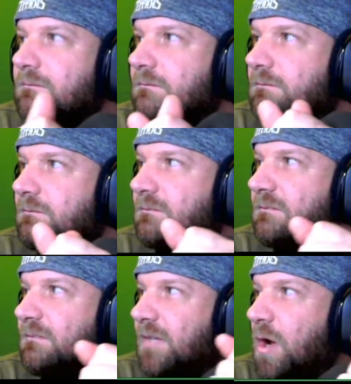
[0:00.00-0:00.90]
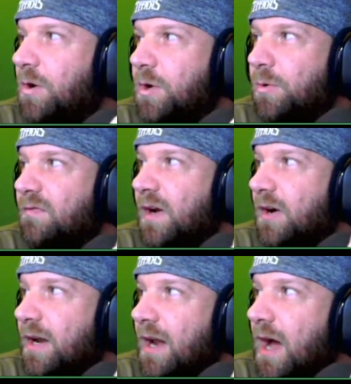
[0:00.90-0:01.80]
uh, well, we
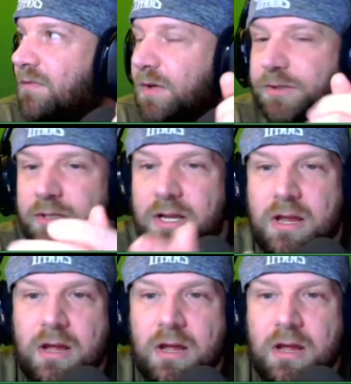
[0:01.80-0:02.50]
very filtered.